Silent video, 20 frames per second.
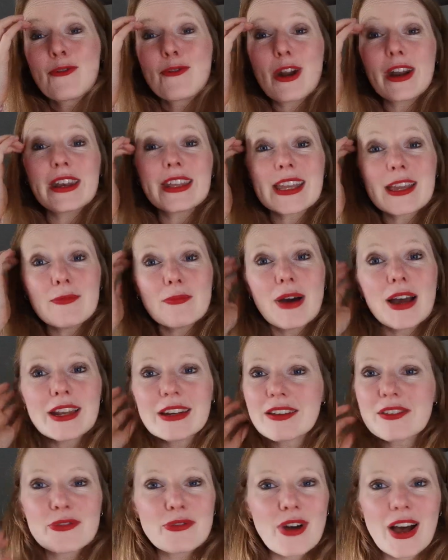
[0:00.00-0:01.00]
Running in
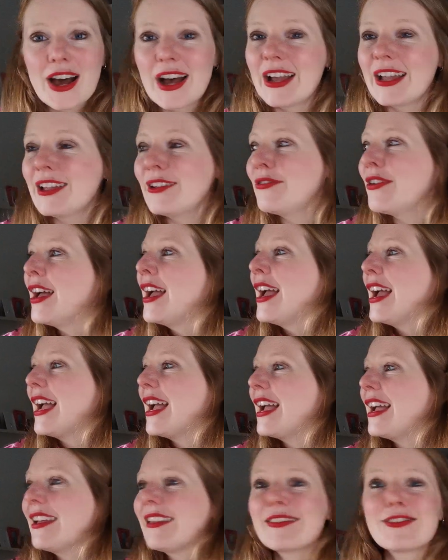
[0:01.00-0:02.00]
-5,
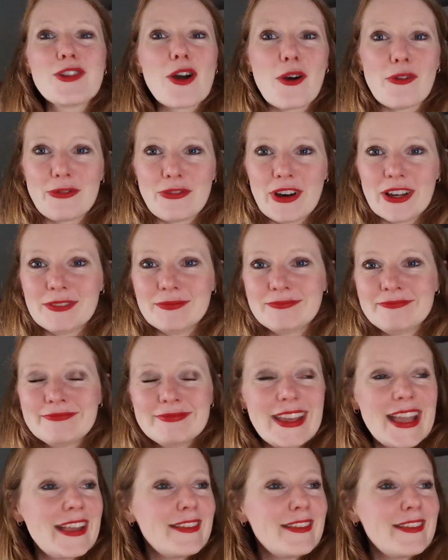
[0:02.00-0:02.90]
is not fun.